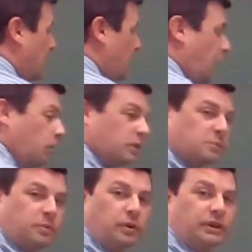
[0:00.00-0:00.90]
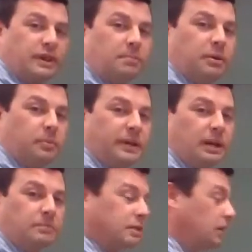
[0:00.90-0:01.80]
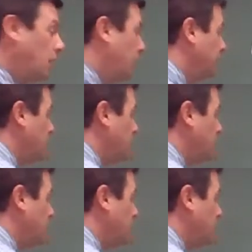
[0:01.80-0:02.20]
at which point that bill becomes a law.